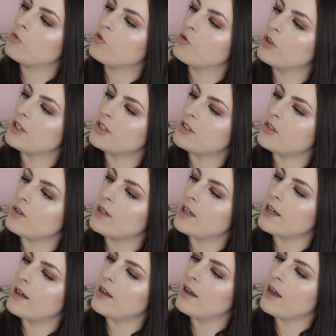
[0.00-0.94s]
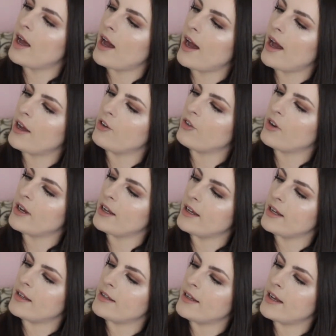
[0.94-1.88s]
Trisola
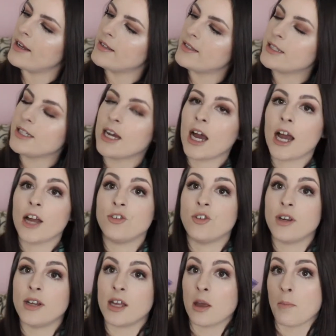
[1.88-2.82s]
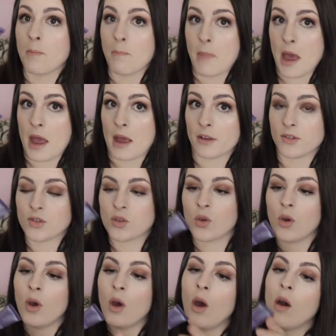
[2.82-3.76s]
Hydrate Intense Hydrating
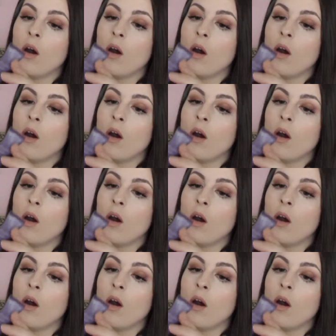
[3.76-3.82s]
Mask.